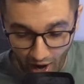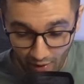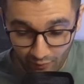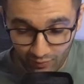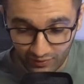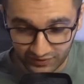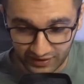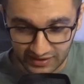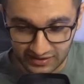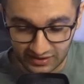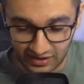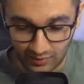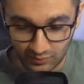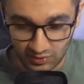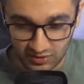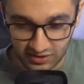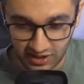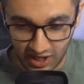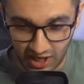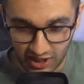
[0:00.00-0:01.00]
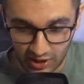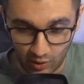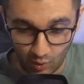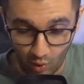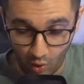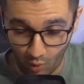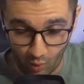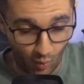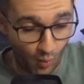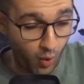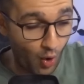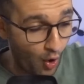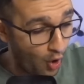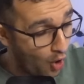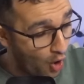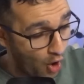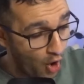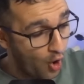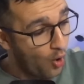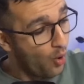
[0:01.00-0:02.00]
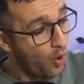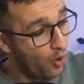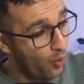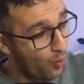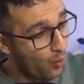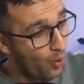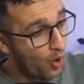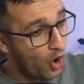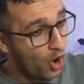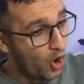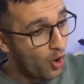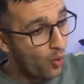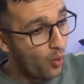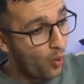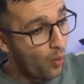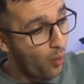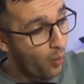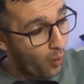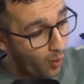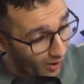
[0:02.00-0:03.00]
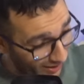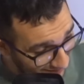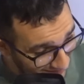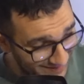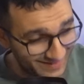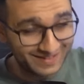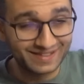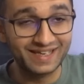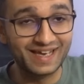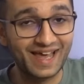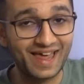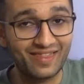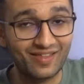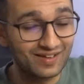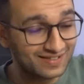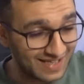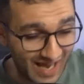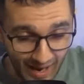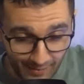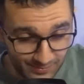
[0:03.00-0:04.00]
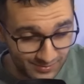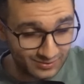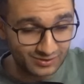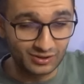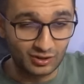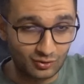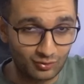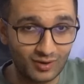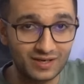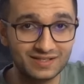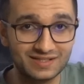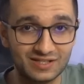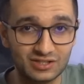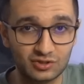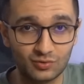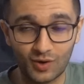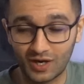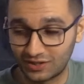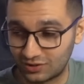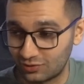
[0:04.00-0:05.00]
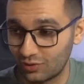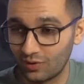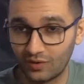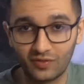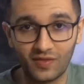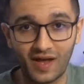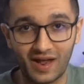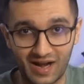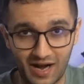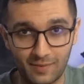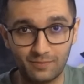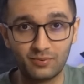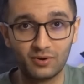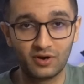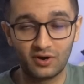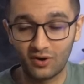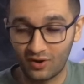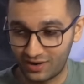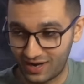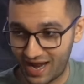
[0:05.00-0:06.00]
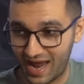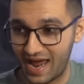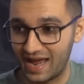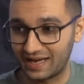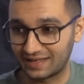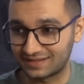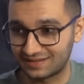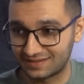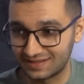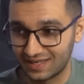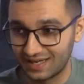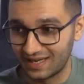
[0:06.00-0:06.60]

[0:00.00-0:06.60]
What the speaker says: I read this and I'm just like, what? That's absolutely crazy. So I took that and I put it on X,